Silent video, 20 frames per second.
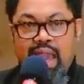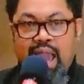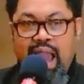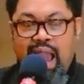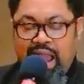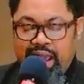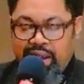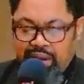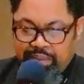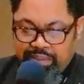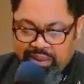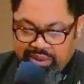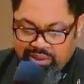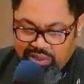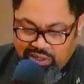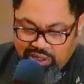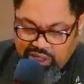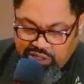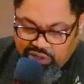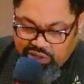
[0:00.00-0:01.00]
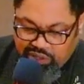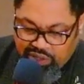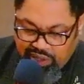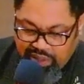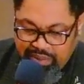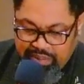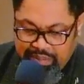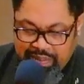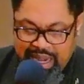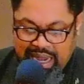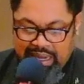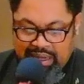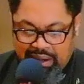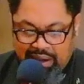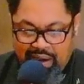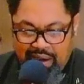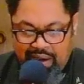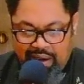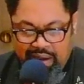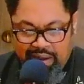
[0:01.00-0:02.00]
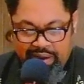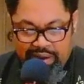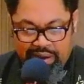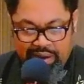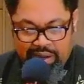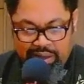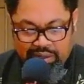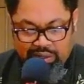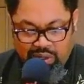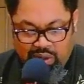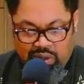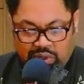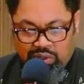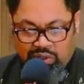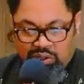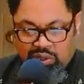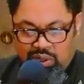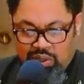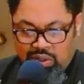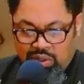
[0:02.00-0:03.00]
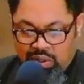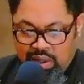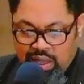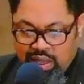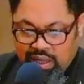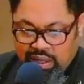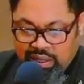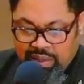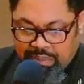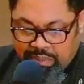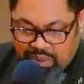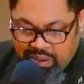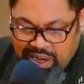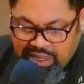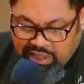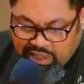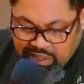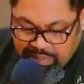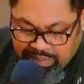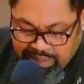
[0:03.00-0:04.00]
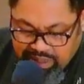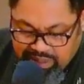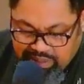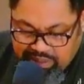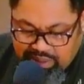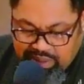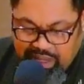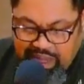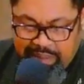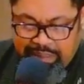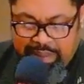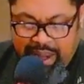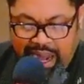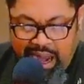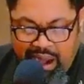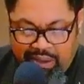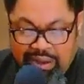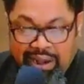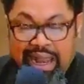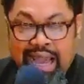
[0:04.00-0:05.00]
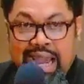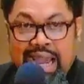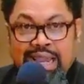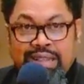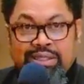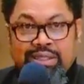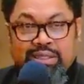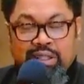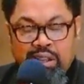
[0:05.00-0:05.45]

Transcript: and a position by Carter is also the precipice that paralyzes,